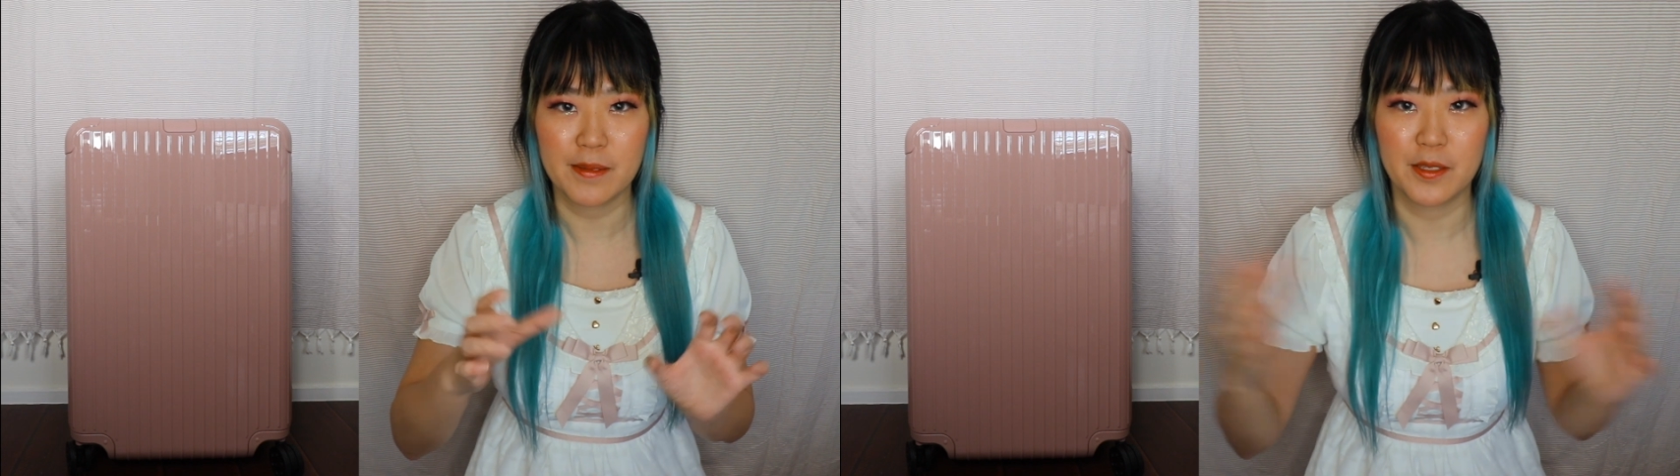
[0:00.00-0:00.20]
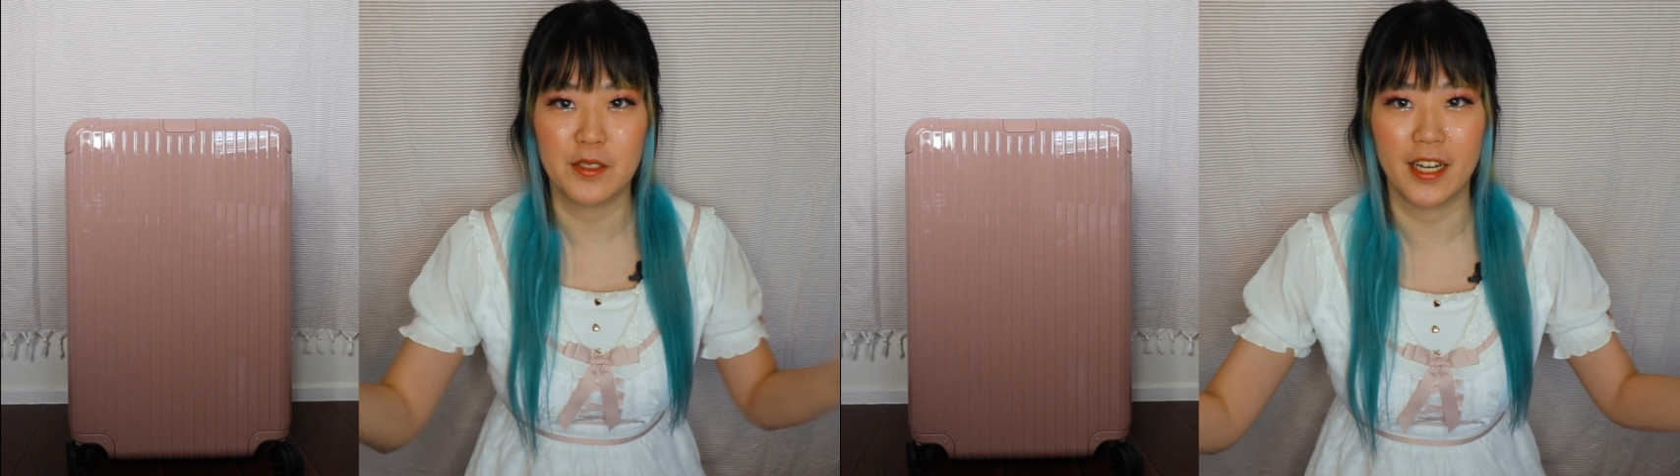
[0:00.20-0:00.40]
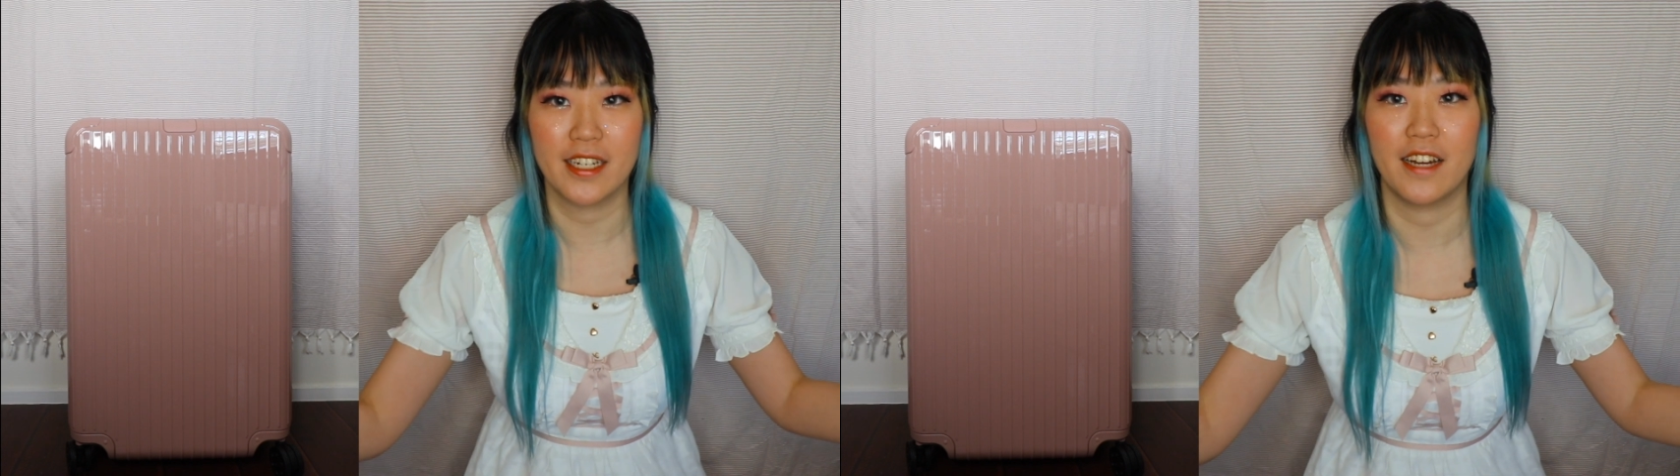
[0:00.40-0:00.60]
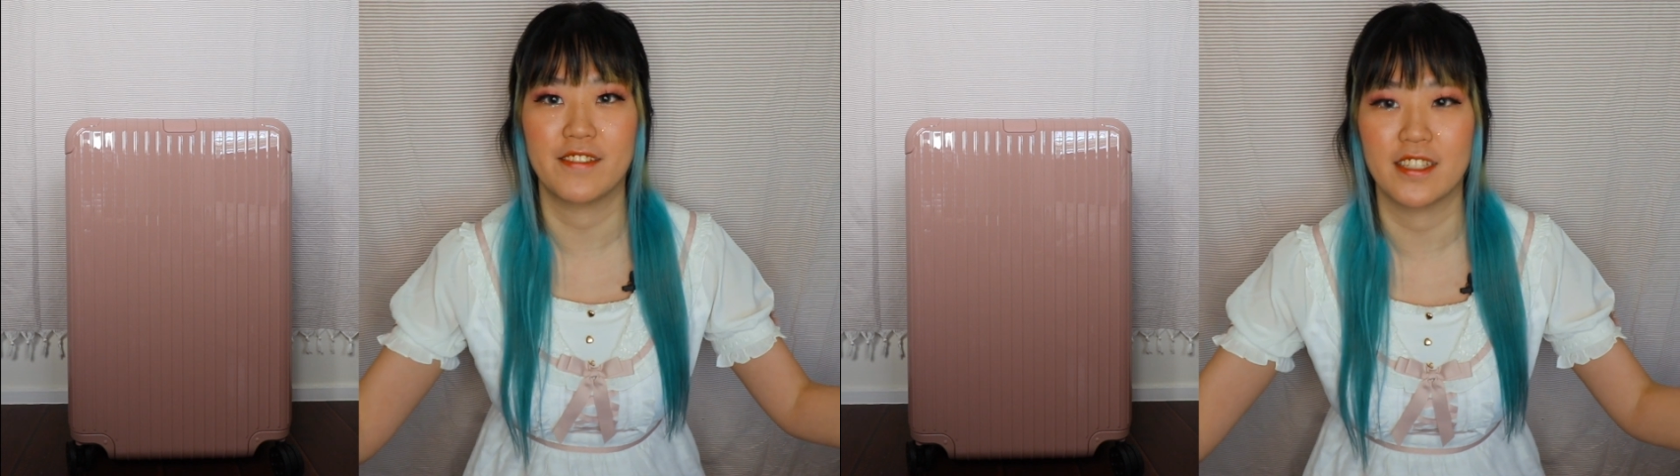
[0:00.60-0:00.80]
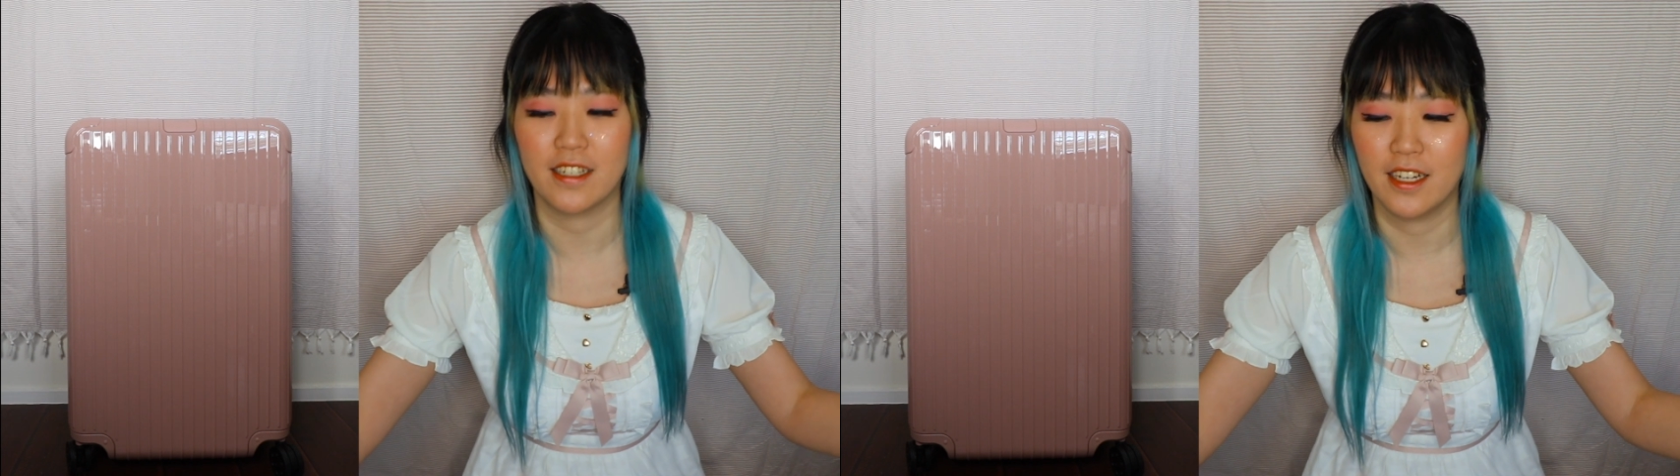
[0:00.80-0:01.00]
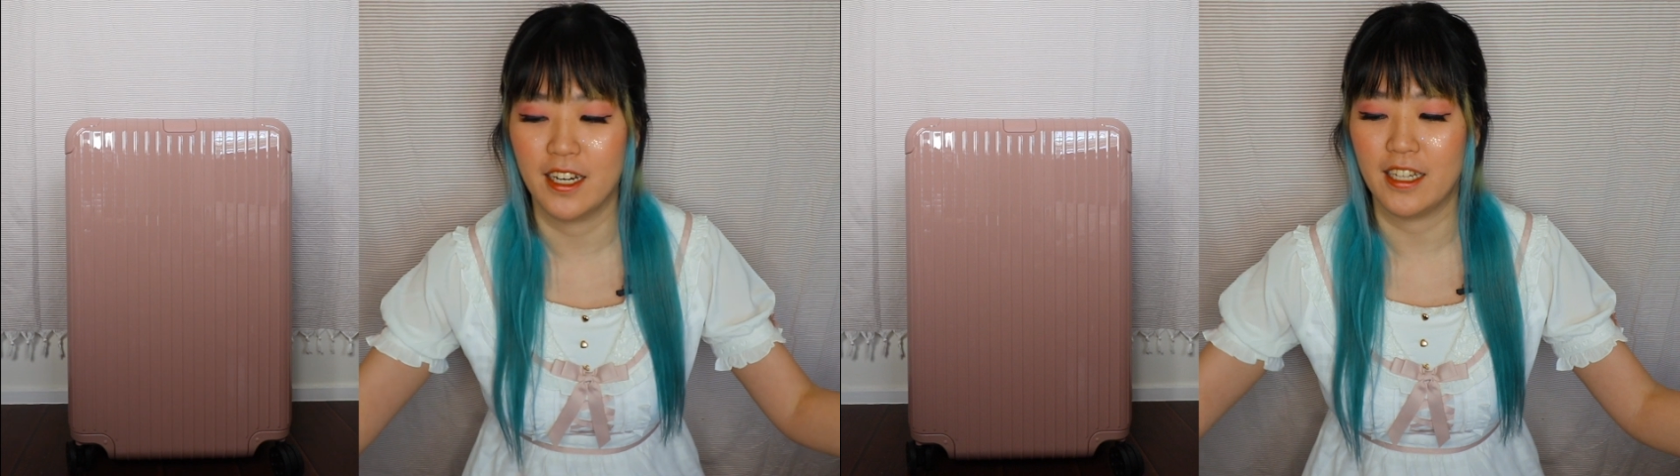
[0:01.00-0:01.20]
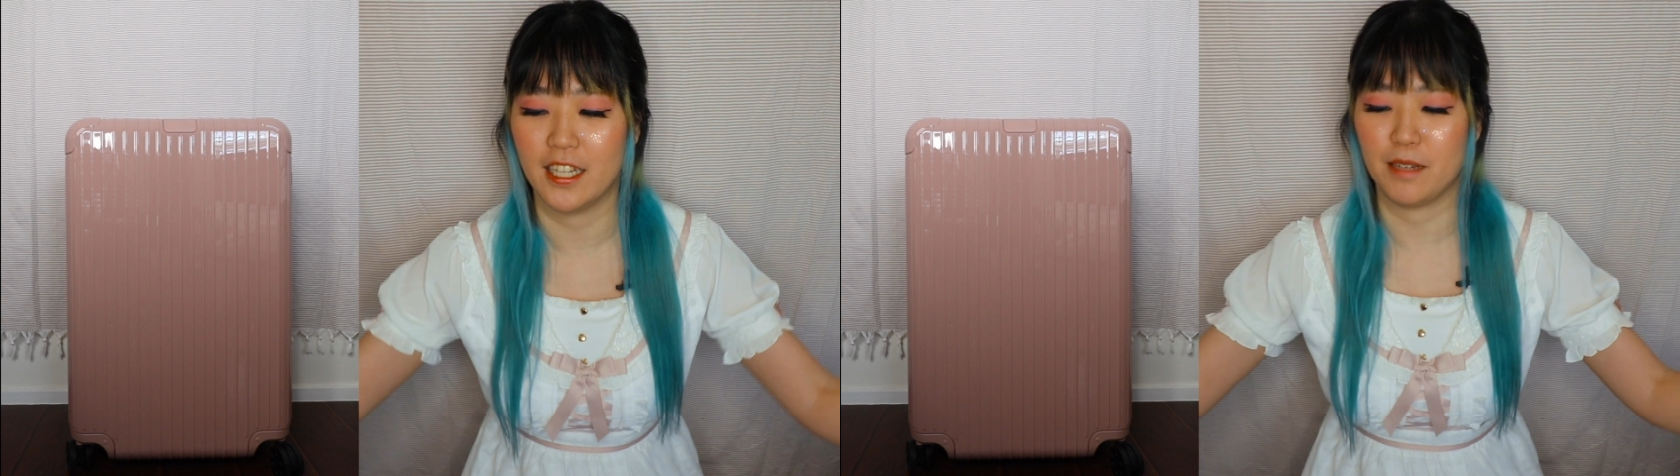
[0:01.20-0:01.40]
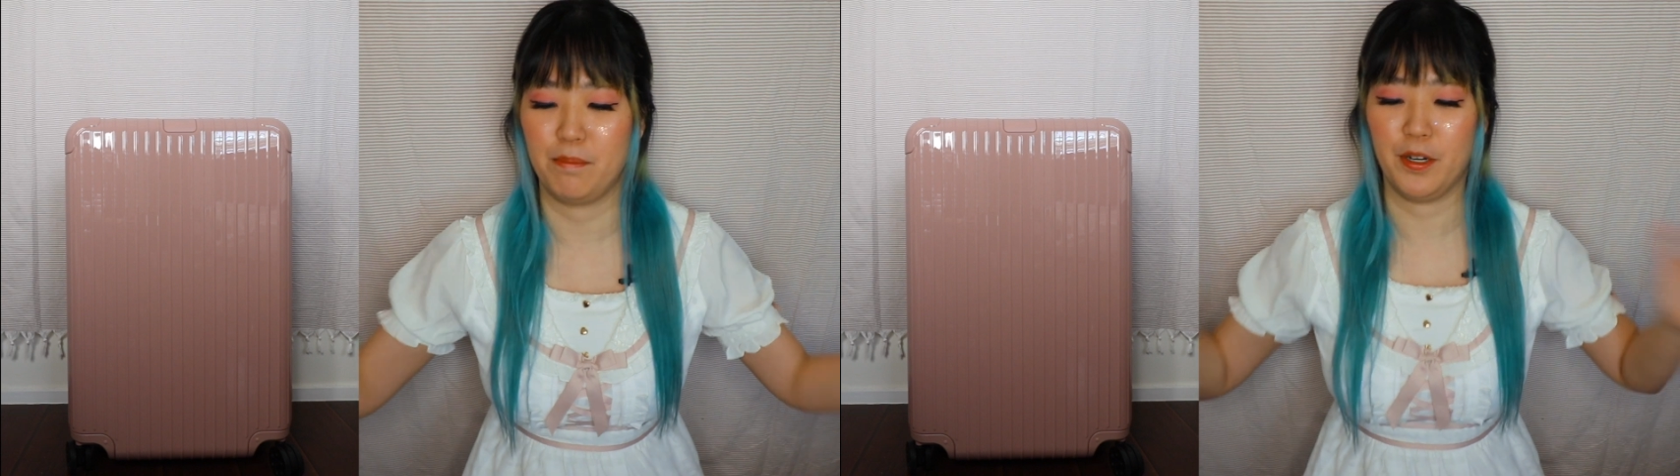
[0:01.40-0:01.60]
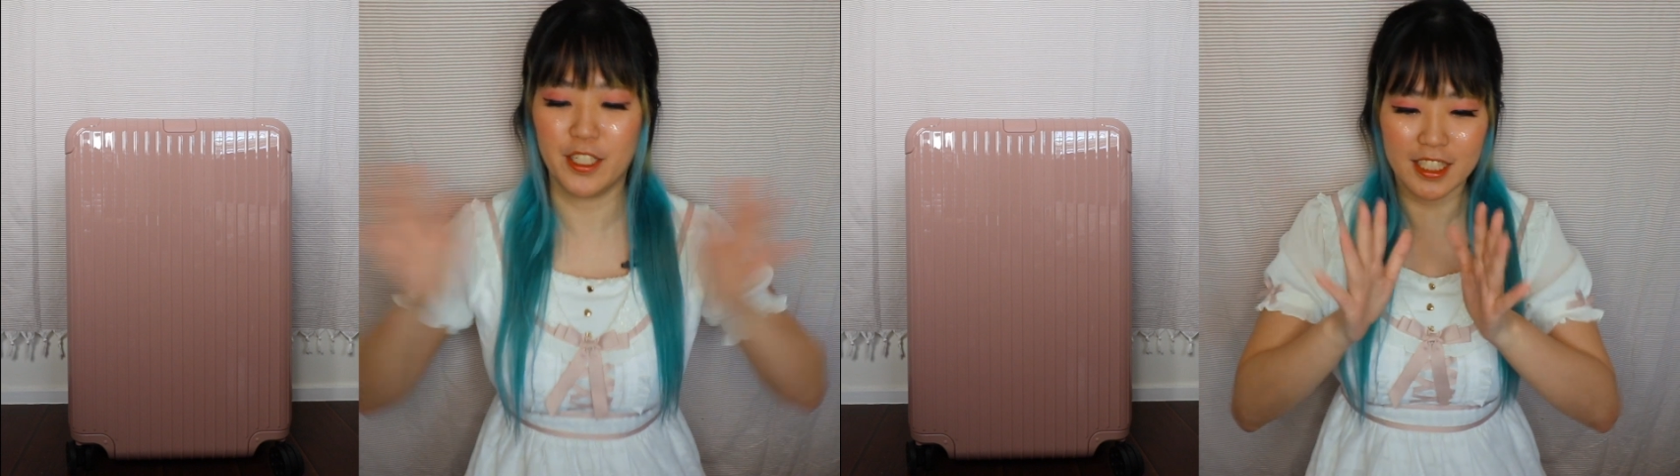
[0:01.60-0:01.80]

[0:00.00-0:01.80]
so you kind of have to like push